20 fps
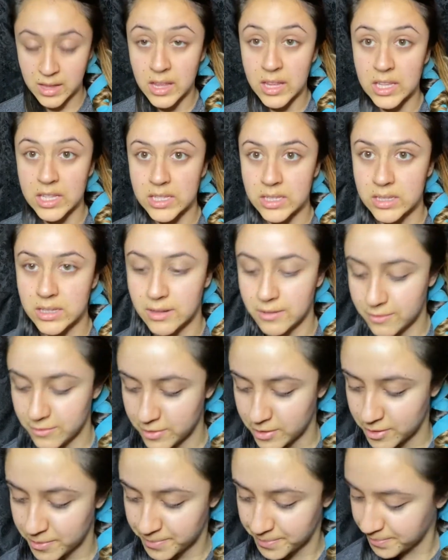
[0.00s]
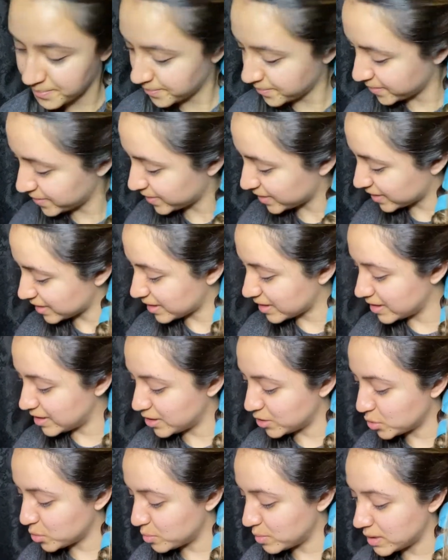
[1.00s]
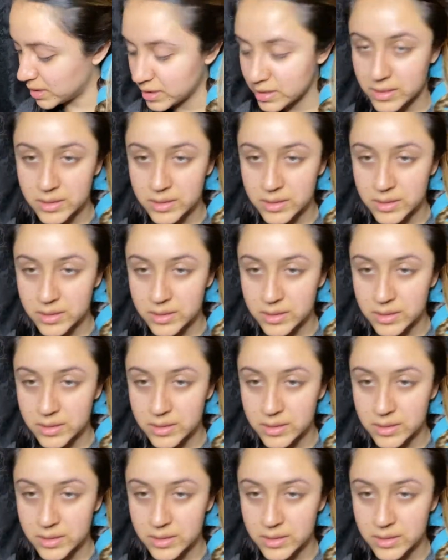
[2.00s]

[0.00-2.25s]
suffer a little bit.